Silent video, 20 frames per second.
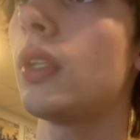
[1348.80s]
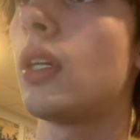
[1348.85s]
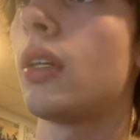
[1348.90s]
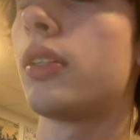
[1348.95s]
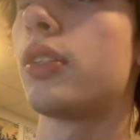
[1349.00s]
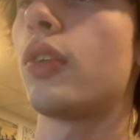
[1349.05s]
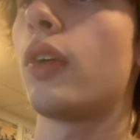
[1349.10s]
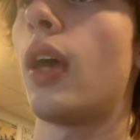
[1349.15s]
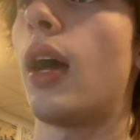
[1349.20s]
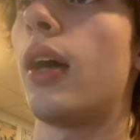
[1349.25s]

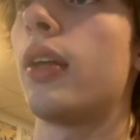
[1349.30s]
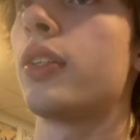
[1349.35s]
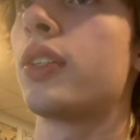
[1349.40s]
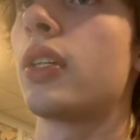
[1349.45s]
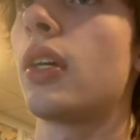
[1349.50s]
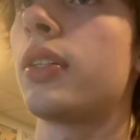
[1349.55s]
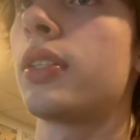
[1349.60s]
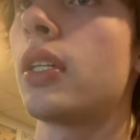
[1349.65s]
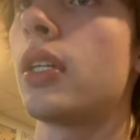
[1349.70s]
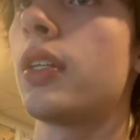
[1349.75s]
so yeah, I just
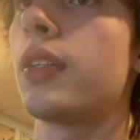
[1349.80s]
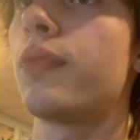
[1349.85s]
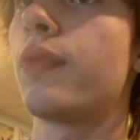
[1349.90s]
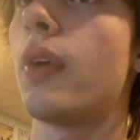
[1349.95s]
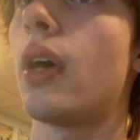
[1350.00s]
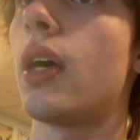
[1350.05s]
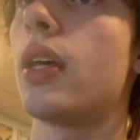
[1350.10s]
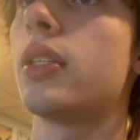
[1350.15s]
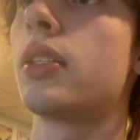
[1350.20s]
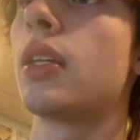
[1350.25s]
gusted his
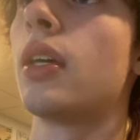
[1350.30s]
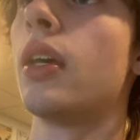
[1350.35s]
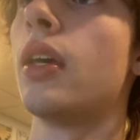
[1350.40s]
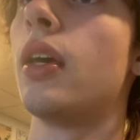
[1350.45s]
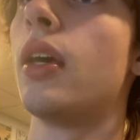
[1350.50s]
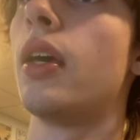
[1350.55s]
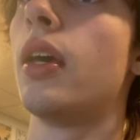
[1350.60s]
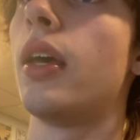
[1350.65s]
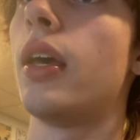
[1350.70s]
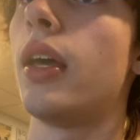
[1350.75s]
Fez,
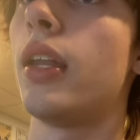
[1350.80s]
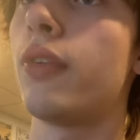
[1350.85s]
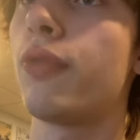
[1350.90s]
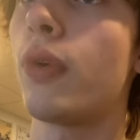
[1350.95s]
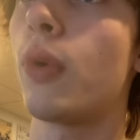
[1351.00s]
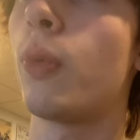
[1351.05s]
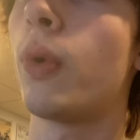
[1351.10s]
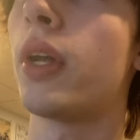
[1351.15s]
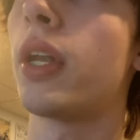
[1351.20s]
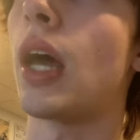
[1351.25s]
hit it
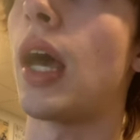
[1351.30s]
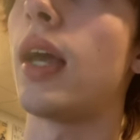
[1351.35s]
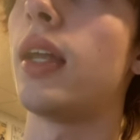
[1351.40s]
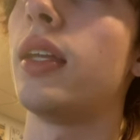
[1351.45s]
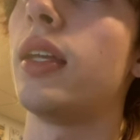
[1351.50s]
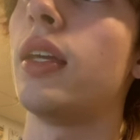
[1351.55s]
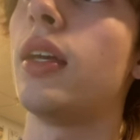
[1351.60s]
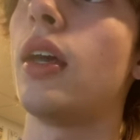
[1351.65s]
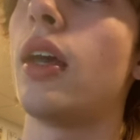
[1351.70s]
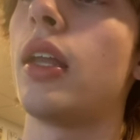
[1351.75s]
for
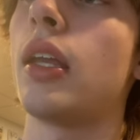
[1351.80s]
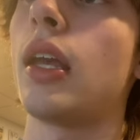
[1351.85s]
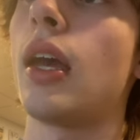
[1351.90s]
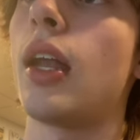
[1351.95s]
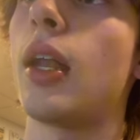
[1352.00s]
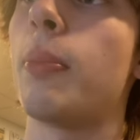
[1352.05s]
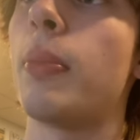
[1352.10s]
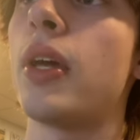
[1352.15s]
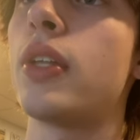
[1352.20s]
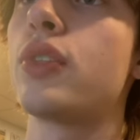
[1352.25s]
190, and he
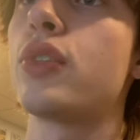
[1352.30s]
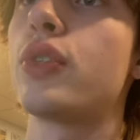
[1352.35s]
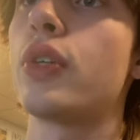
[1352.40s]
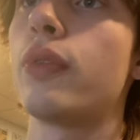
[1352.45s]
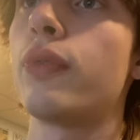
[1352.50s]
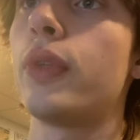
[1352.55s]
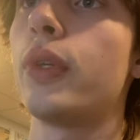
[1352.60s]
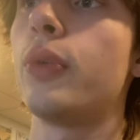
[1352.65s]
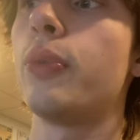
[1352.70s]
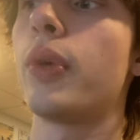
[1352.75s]
had a bench
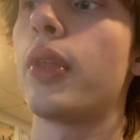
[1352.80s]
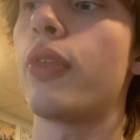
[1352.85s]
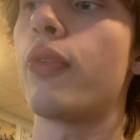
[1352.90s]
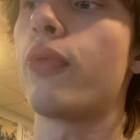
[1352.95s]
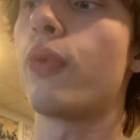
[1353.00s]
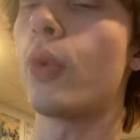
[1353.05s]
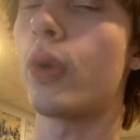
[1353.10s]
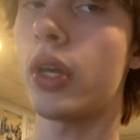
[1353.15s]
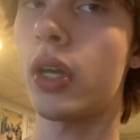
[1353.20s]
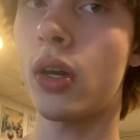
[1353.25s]
Drifloon with
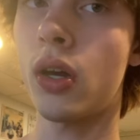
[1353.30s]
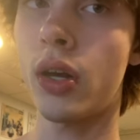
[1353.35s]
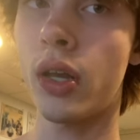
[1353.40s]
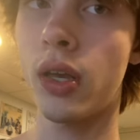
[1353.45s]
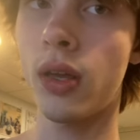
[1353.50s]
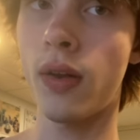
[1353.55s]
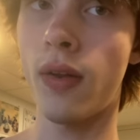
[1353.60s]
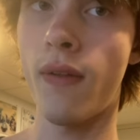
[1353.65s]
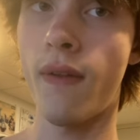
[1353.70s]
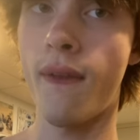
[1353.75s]
40 on
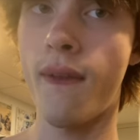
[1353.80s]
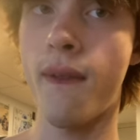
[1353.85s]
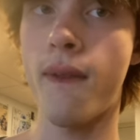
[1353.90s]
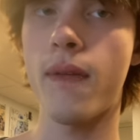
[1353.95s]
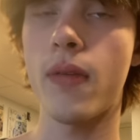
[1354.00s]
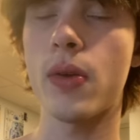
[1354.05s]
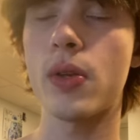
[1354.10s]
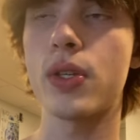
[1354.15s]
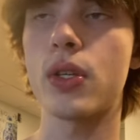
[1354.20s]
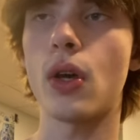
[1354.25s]
it.
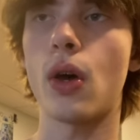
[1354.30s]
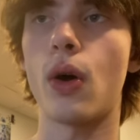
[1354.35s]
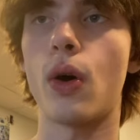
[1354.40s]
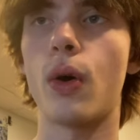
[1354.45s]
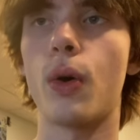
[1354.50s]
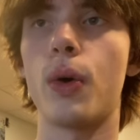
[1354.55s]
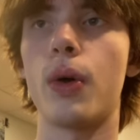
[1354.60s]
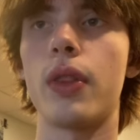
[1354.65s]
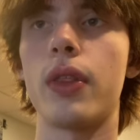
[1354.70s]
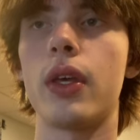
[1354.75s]

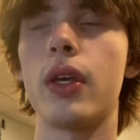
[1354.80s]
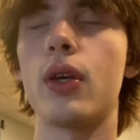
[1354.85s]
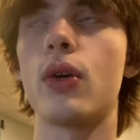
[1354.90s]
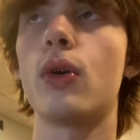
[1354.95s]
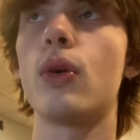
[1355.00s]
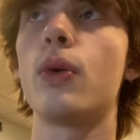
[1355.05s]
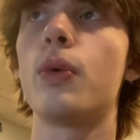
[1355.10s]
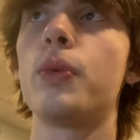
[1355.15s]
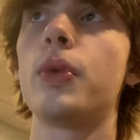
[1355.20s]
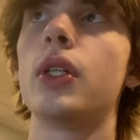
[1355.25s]
So the
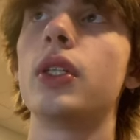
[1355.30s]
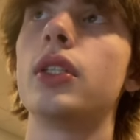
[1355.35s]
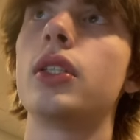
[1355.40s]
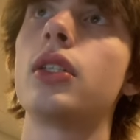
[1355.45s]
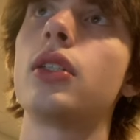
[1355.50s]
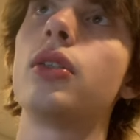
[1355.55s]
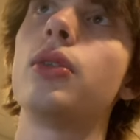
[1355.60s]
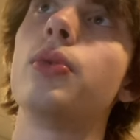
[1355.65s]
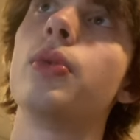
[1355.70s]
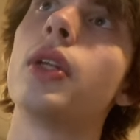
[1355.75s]
goal was
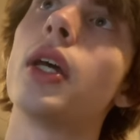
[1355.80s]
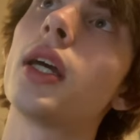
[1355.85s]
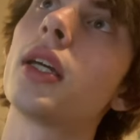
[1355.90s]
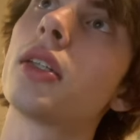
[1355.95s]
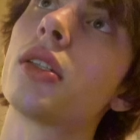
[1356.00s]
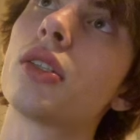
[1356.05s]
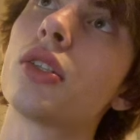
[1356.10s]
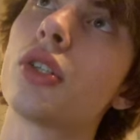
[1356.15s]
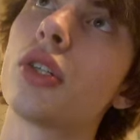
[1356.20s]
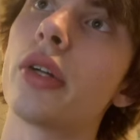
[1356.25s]
to
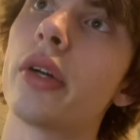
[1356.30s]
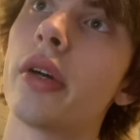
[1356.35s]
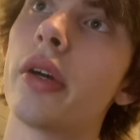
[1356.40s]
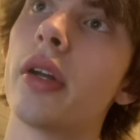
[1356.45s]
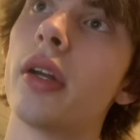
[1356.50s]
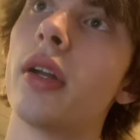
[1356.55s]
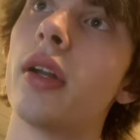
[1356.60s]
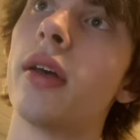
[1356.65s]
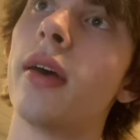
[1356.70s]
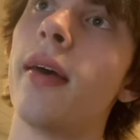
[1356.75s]
next
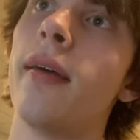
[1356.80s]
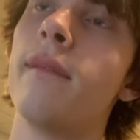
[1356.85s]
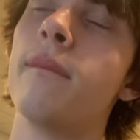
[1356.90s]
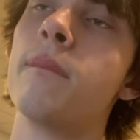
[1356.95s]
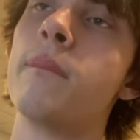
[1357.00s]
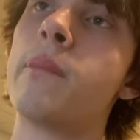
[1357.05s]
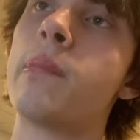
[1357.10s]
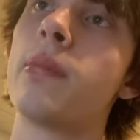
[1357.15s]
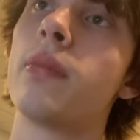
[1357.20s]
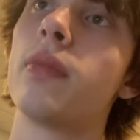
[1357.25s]
turn
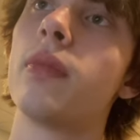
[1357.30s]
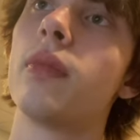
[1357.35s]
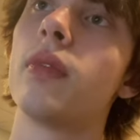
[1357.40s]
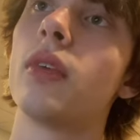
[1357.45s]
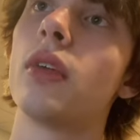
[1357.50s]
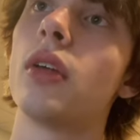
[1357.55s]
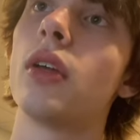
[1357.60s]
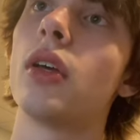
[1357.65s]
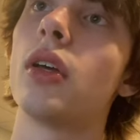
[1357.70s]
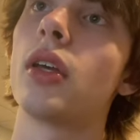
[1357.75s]

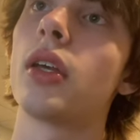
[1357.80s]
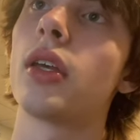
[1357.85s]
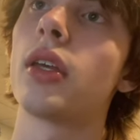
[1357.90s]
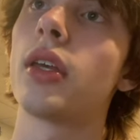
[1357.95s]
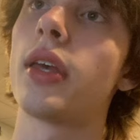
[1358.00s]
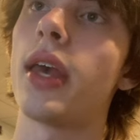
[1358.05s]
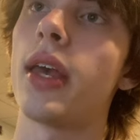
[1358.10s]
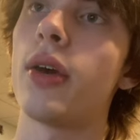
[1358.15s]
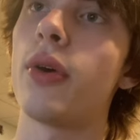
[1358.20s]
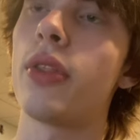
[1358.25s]

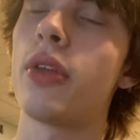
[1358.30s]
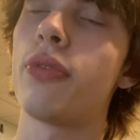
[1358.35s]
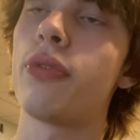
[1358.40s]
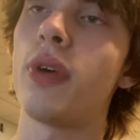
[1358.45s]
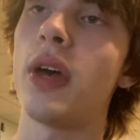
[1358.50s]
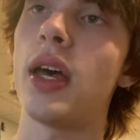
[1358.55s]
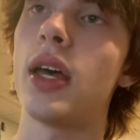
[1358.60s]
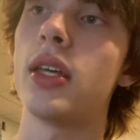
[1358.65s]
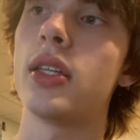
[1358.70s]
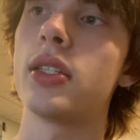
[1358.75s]
KO the
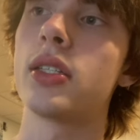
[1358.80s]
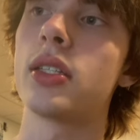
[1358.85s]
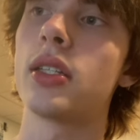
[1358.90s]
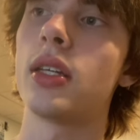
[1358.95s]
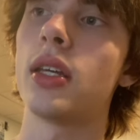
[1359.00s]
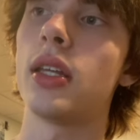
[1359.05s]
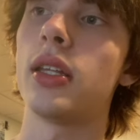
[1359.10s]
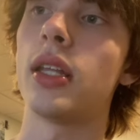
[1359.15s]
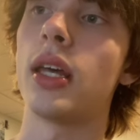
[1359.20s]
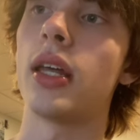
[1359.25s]
Fez
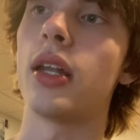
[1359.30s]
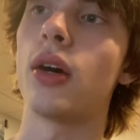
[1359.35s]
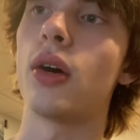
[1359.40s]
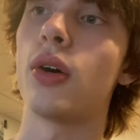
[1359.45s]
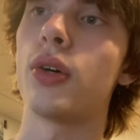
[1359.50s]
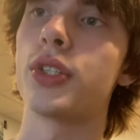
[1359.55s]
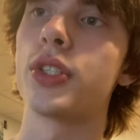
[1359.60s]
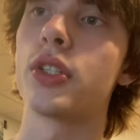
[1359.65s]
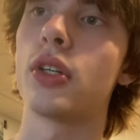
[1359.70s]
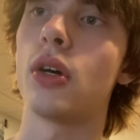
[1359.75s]
and then
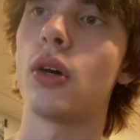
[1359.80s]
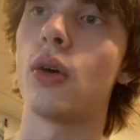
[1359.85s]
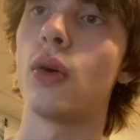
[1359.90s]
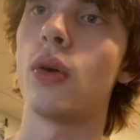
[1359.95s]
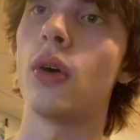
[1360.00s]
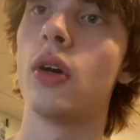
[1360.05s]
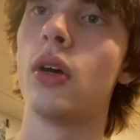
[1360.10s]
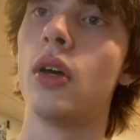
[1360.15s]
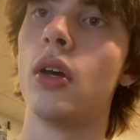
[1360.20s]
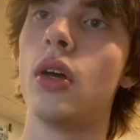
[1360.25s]

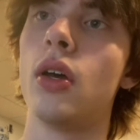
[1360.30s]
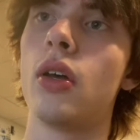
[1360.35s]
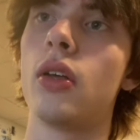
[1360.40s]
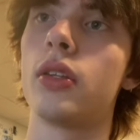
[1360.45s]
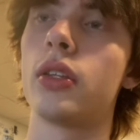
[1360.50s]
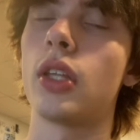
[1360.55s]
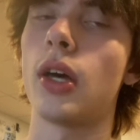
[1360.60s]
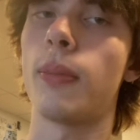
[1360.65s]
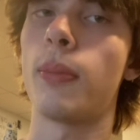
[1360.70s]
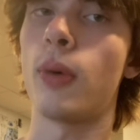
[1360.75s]
also
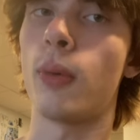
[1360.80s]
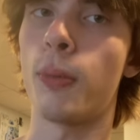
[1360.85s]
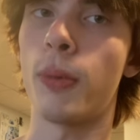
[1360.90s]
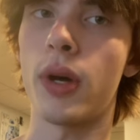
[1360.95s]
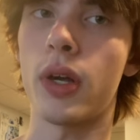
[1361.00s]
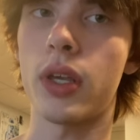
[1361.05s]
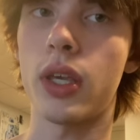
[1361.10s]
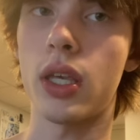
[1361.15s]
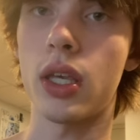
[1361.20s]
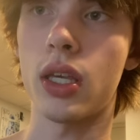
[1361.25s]
double
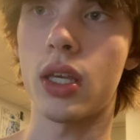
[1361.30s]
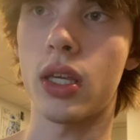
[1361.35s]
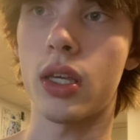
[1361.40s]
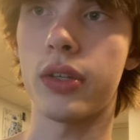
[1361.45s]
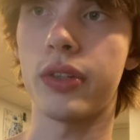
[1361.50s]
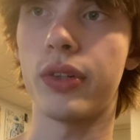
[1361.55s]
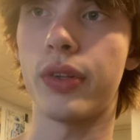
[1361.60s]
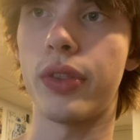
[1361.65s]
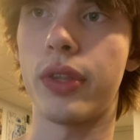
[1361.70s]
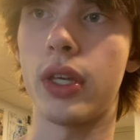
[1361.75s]
monkey
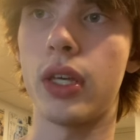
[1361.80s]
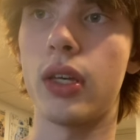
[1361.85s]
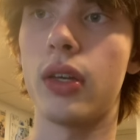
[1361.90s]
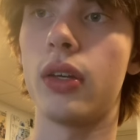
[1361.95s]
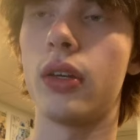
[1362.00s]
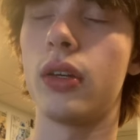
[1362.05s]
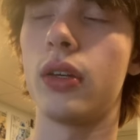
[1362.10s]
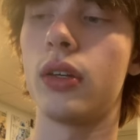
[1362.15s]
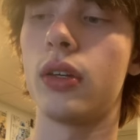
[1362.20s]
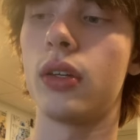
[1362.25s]
kill the
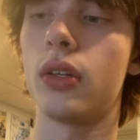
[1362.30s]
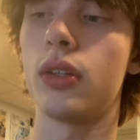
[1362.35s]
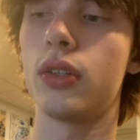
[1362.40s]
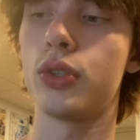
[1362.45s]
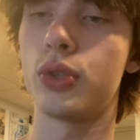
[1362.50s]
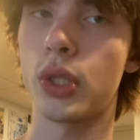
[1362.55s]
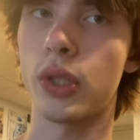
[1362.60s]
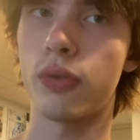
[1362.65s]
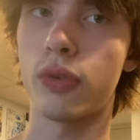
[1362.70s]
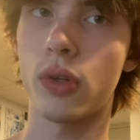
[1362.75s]

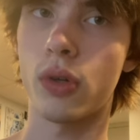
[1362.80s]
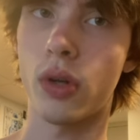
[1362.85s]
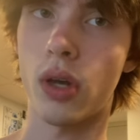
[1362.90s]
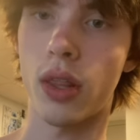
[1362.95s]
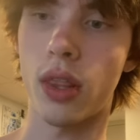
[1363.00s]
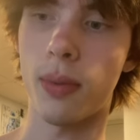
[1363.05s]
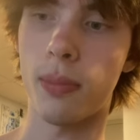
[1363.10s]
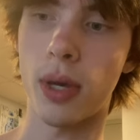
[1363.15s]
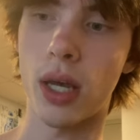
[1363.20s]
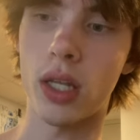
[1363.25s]
Drifloon on
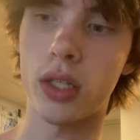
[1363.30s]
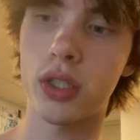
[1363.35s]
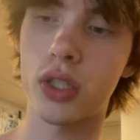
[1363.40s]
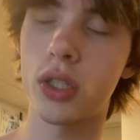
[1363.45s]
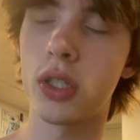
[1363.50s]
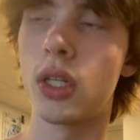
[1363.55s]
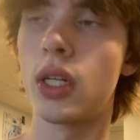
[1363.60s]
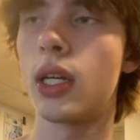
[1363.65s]
the bench.